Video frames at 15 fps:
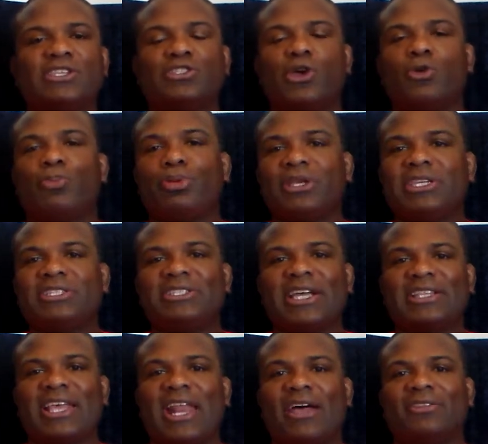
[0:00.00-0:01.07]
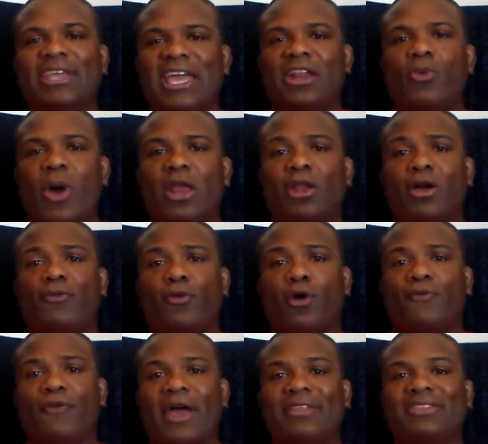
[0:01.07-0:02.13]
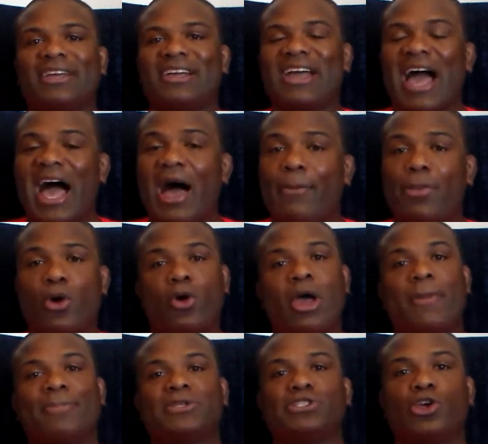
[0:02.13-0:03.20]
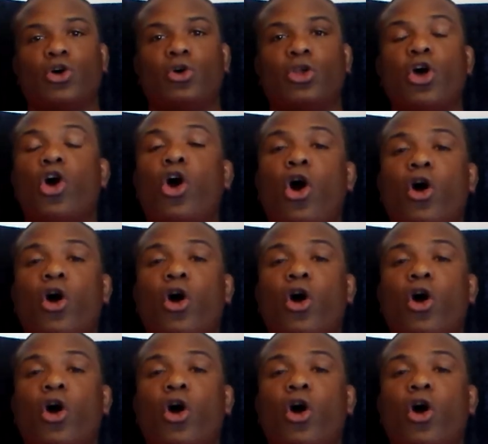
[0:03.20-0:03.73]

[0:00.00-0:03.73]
So please check that out, Dana White Looking for a Fight, the Cabo episode.